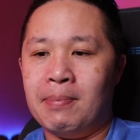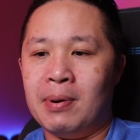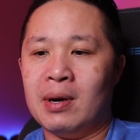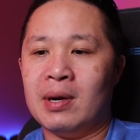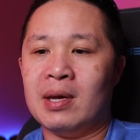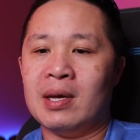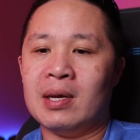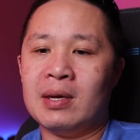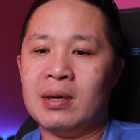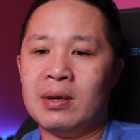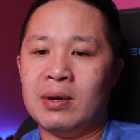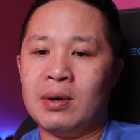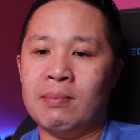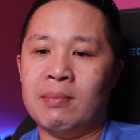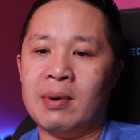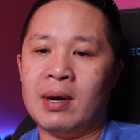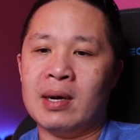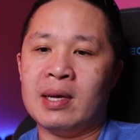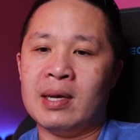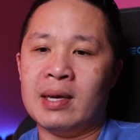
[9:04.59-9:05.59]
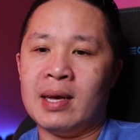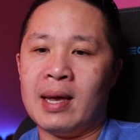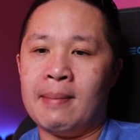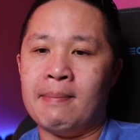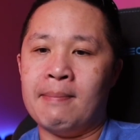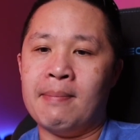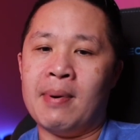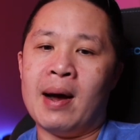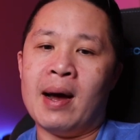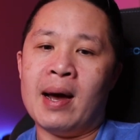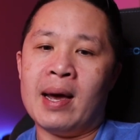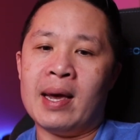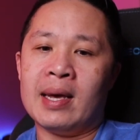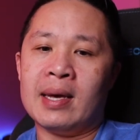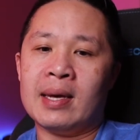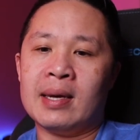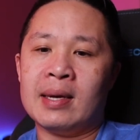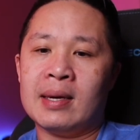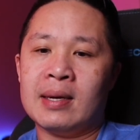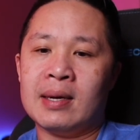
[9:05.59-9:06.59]
putting your money in
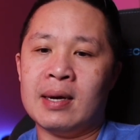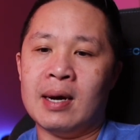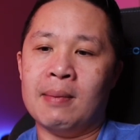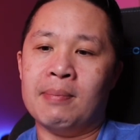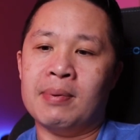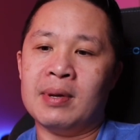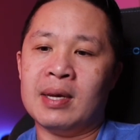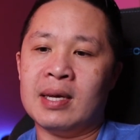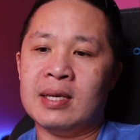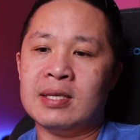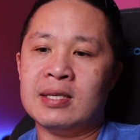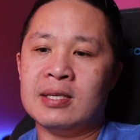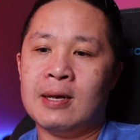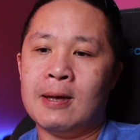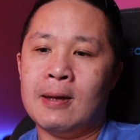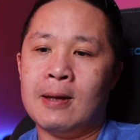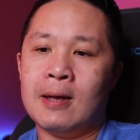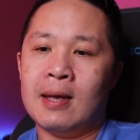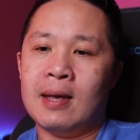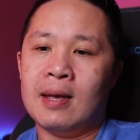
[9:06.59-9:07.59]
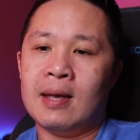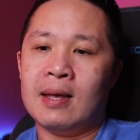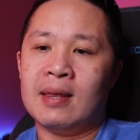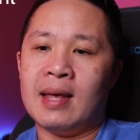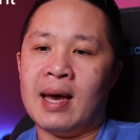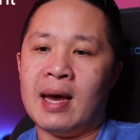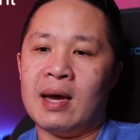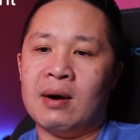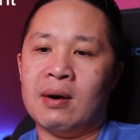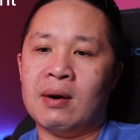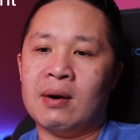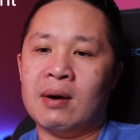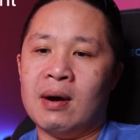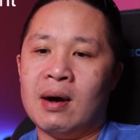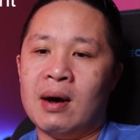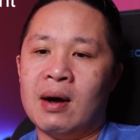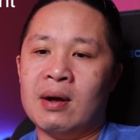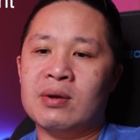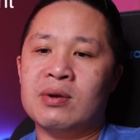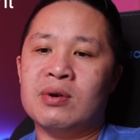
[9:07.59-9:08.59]
buying companies that
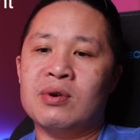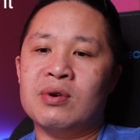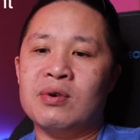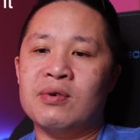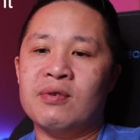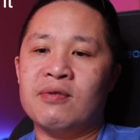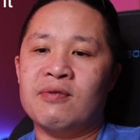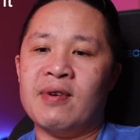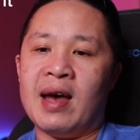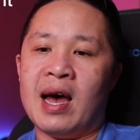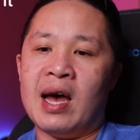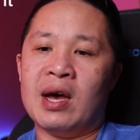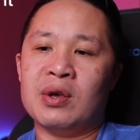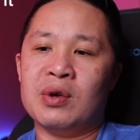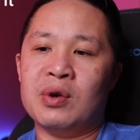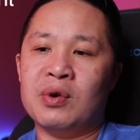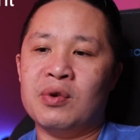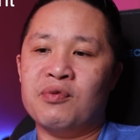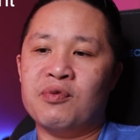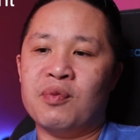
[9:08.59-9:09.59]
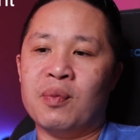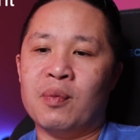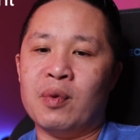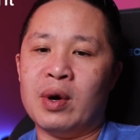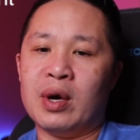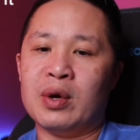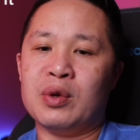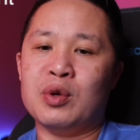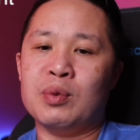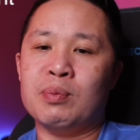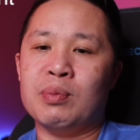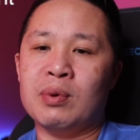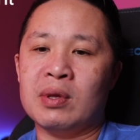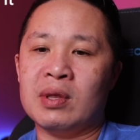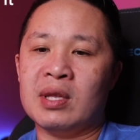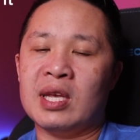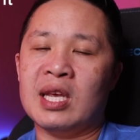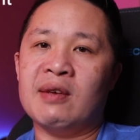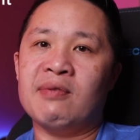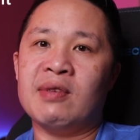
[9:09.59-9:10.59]
are undervalued from where you
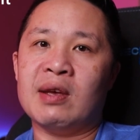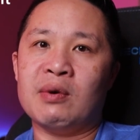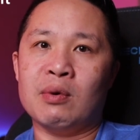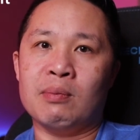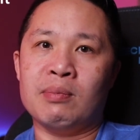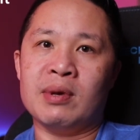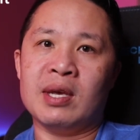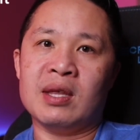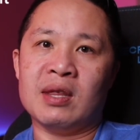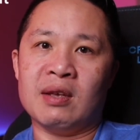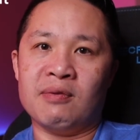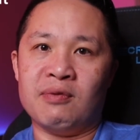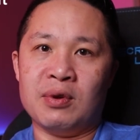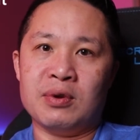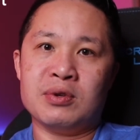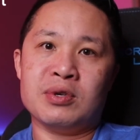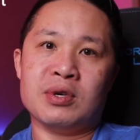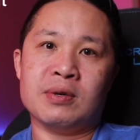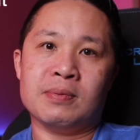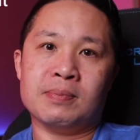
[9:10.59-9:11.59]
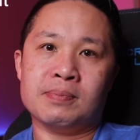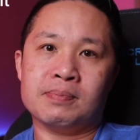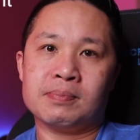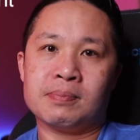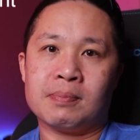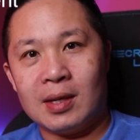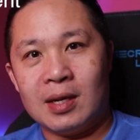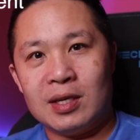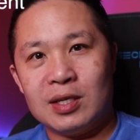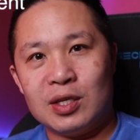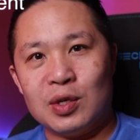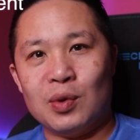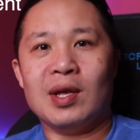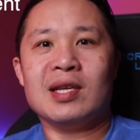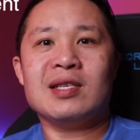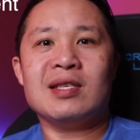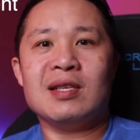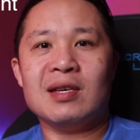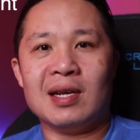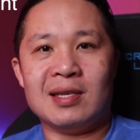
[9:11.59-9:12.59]
believe they will be in the future. So
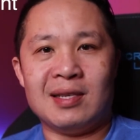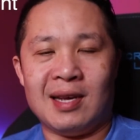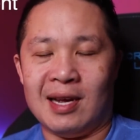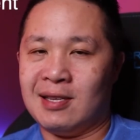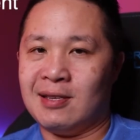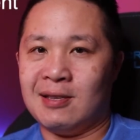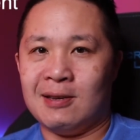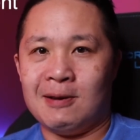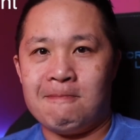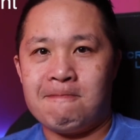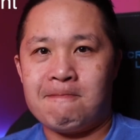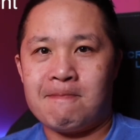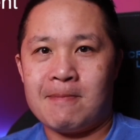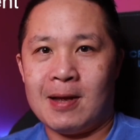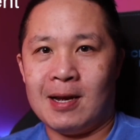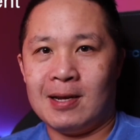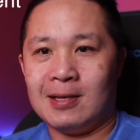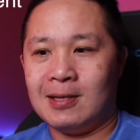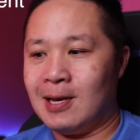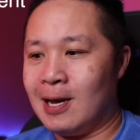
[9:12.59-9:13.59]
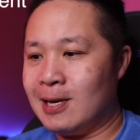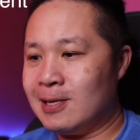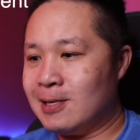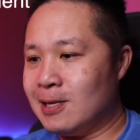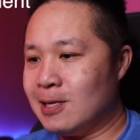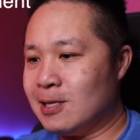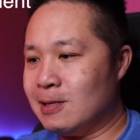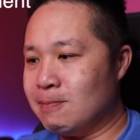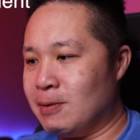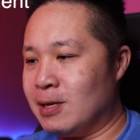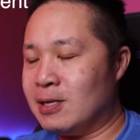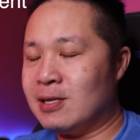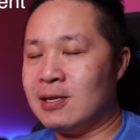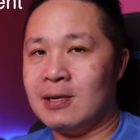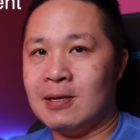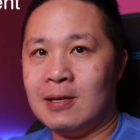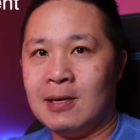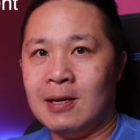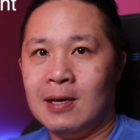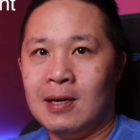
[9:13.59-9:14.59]
let's look at Tesla. Tesla's
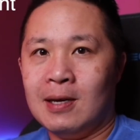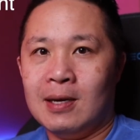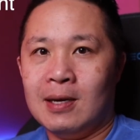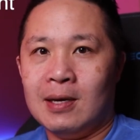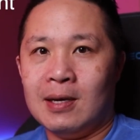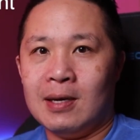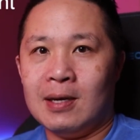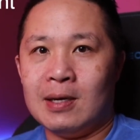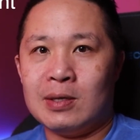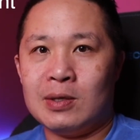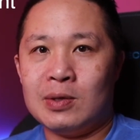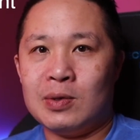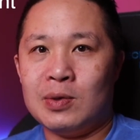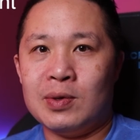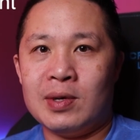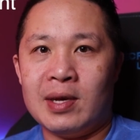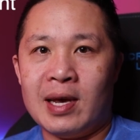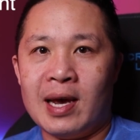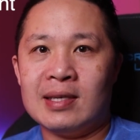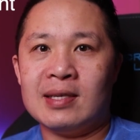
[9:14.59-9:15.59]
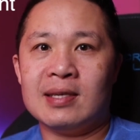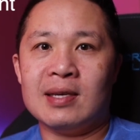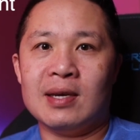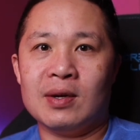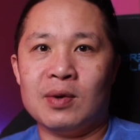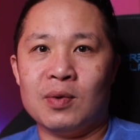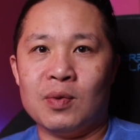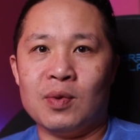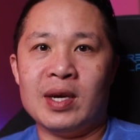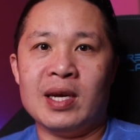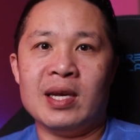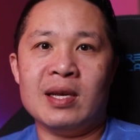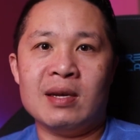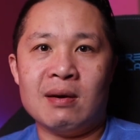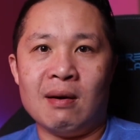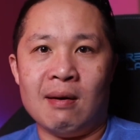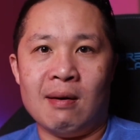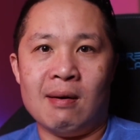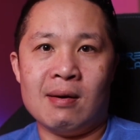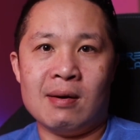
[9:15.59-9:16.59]
mission is to get green
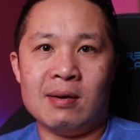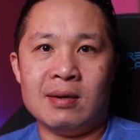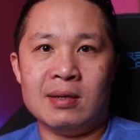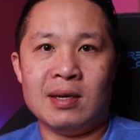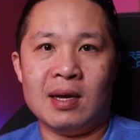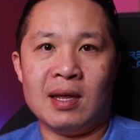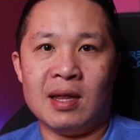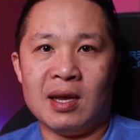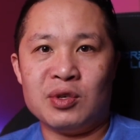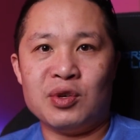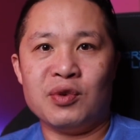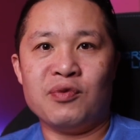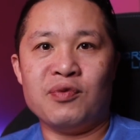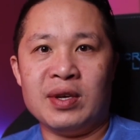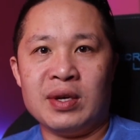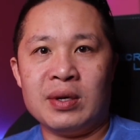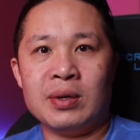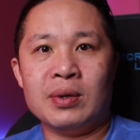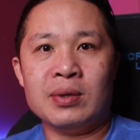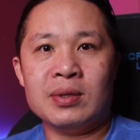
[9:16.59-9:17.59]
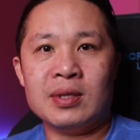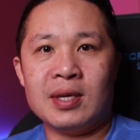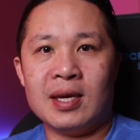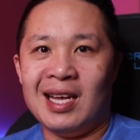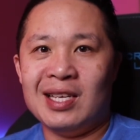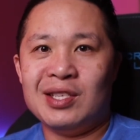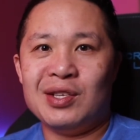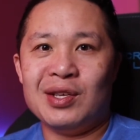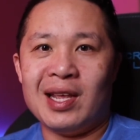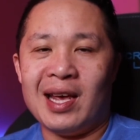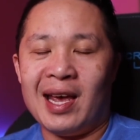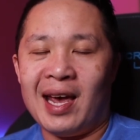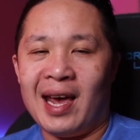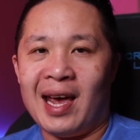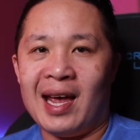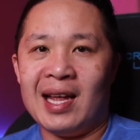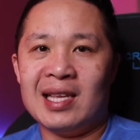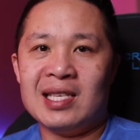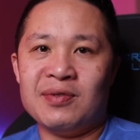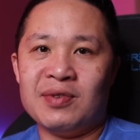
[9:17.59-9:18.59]
cars and electric vehicles into the
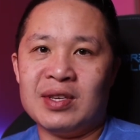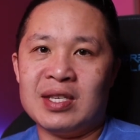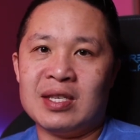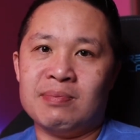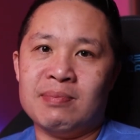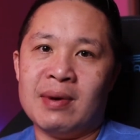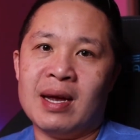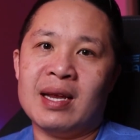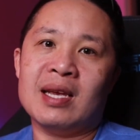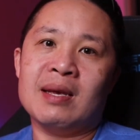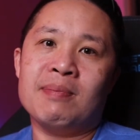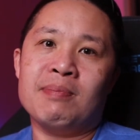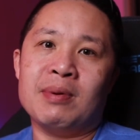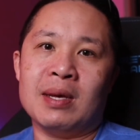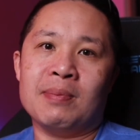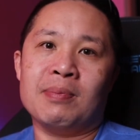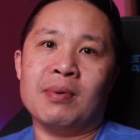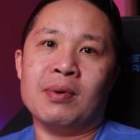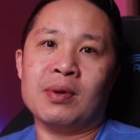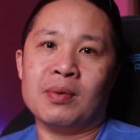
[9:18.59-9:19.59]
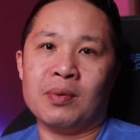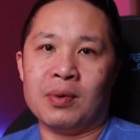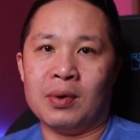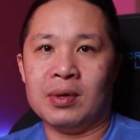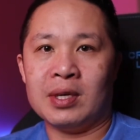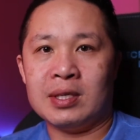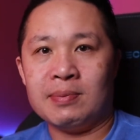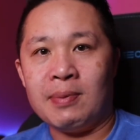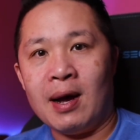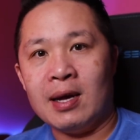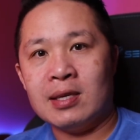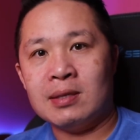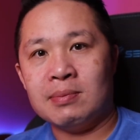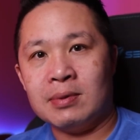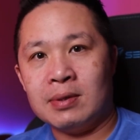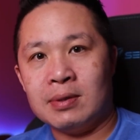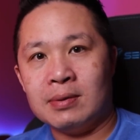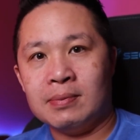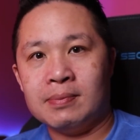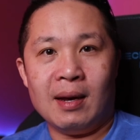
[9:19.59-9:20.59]
hands of as many people in the world as
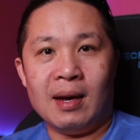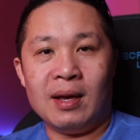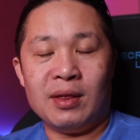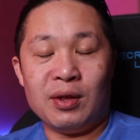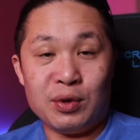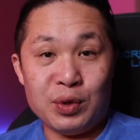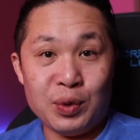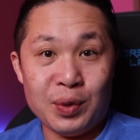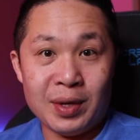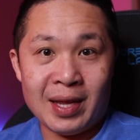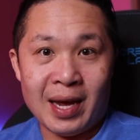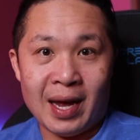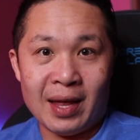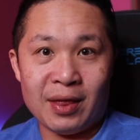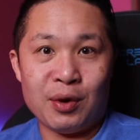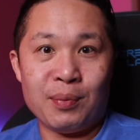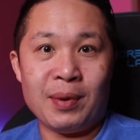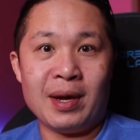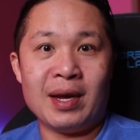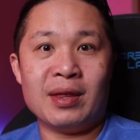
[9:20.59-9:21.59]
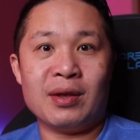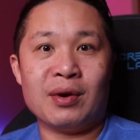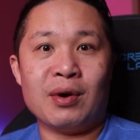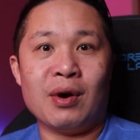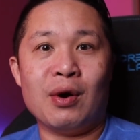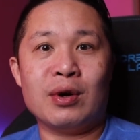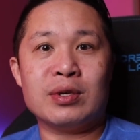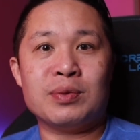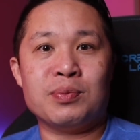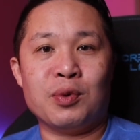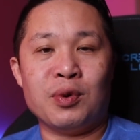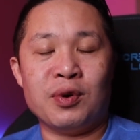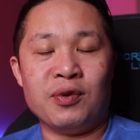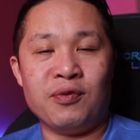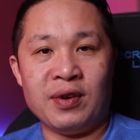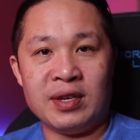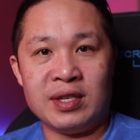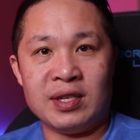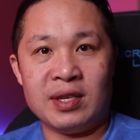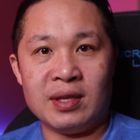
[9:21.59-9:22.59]
possible. And they're doing that. They're making their cars more
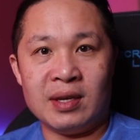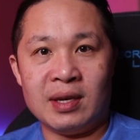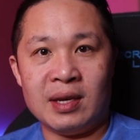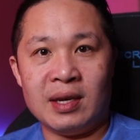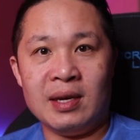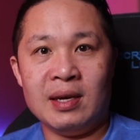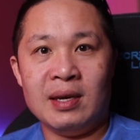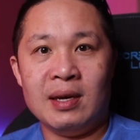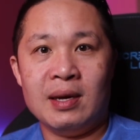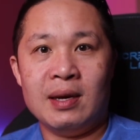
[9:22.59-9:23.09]
efficiently,